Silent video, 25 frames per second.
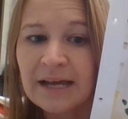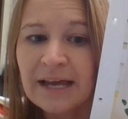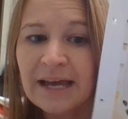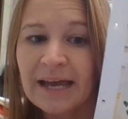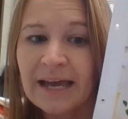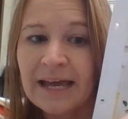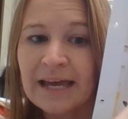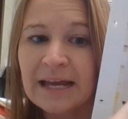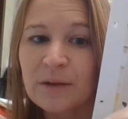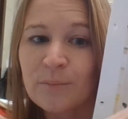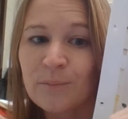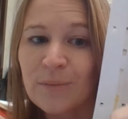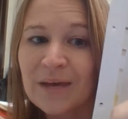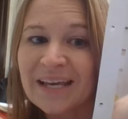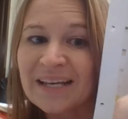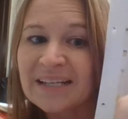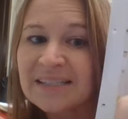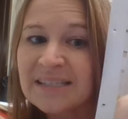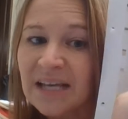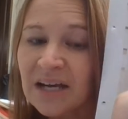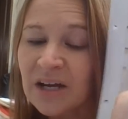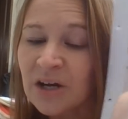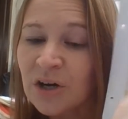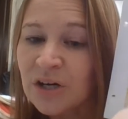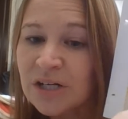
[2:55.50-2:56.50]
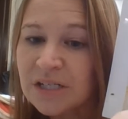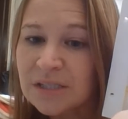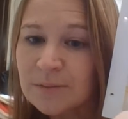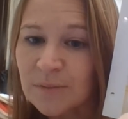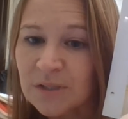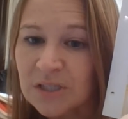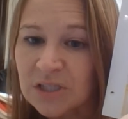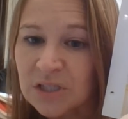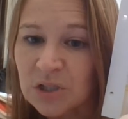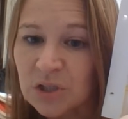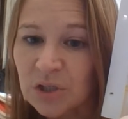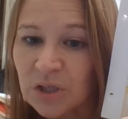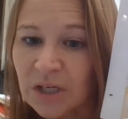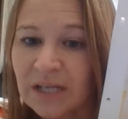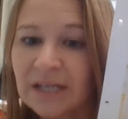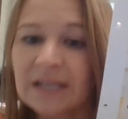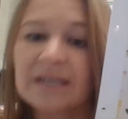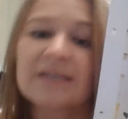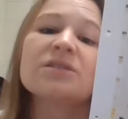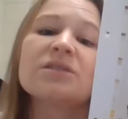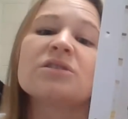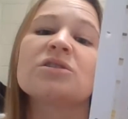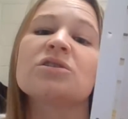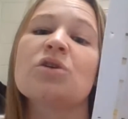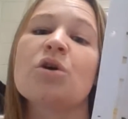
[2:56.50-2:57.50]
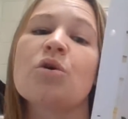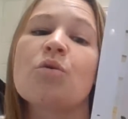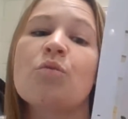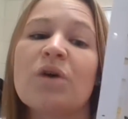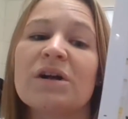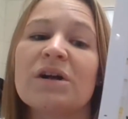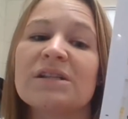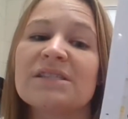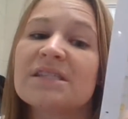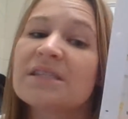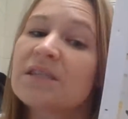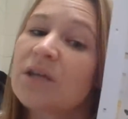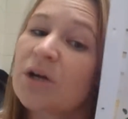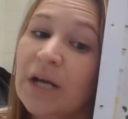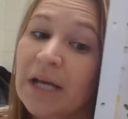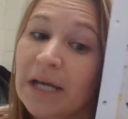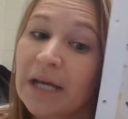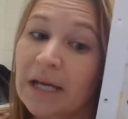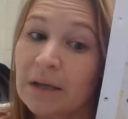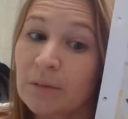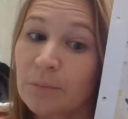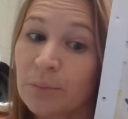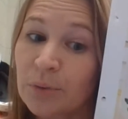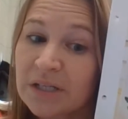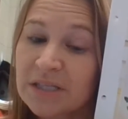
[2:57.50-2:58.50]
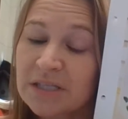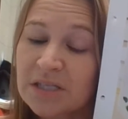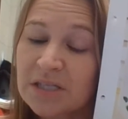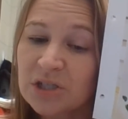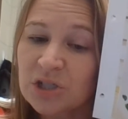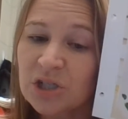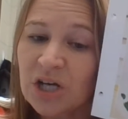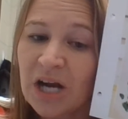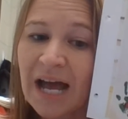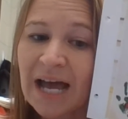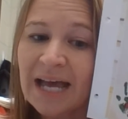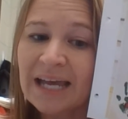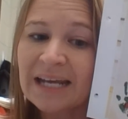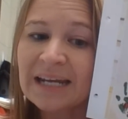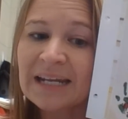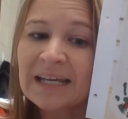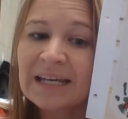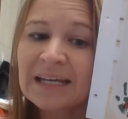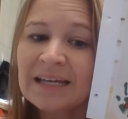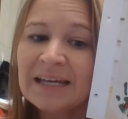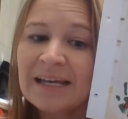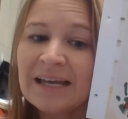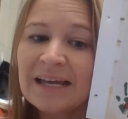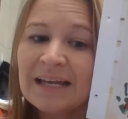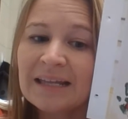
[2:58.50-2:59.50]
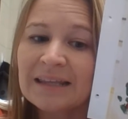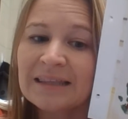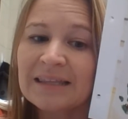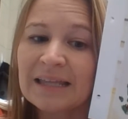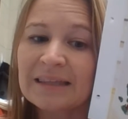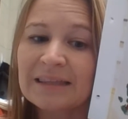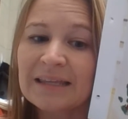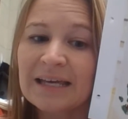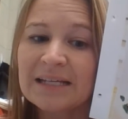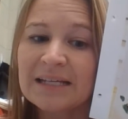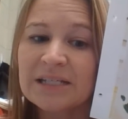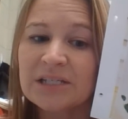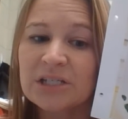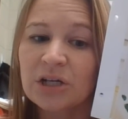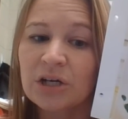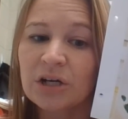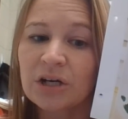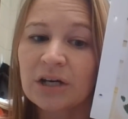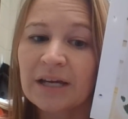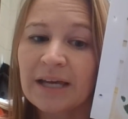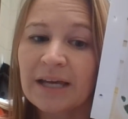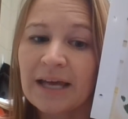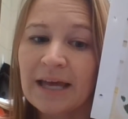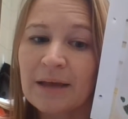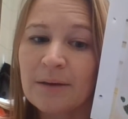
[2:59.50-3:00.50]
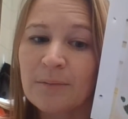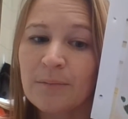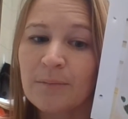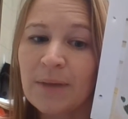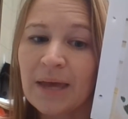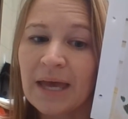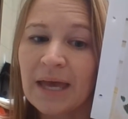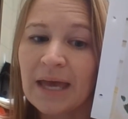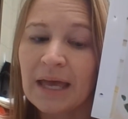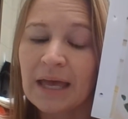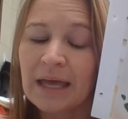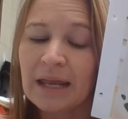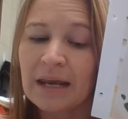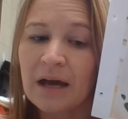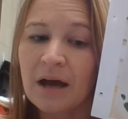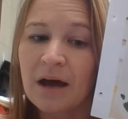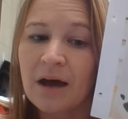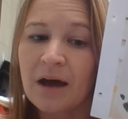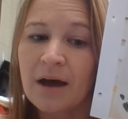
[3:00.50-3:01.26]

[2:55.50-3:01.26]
and it makes a Christmas tree. So once their handprints dried, then they took and made